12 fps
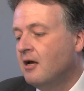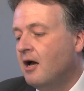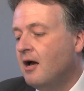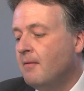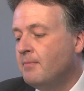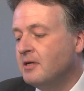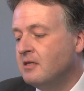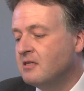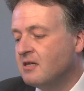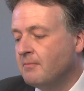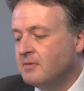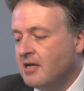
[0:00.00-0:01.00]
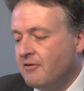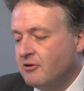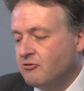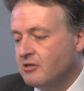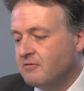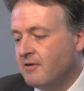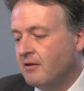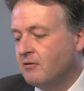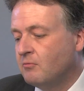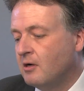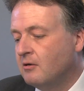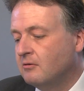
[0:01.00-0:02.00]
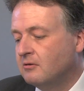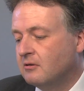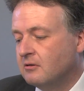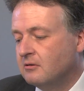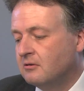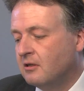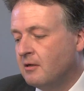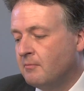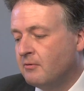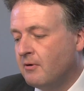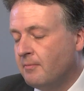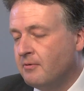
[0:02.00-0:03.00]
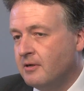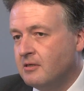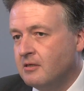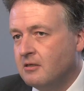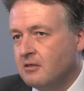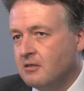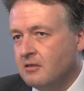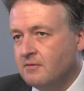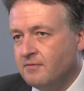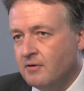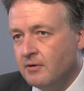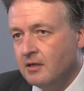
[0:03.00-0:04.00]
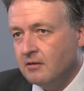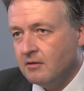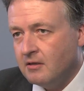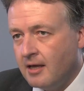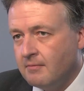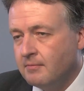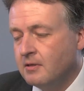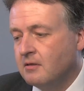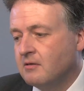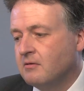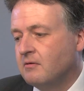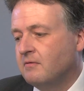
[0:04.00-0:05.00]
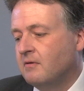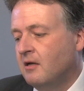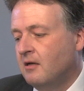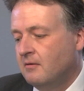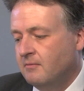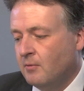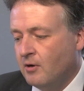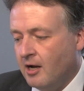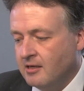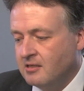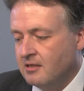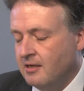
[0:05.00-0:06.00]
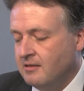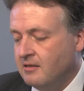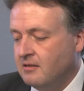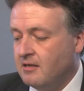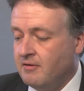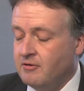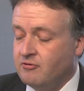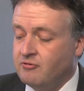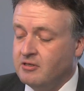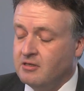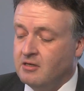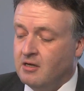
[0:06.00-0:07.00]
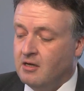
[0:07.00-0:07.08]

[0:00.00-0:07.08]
Uh, but in some territories around the world, the, the number operating is, is fewer than that, being sort of more isolated territories.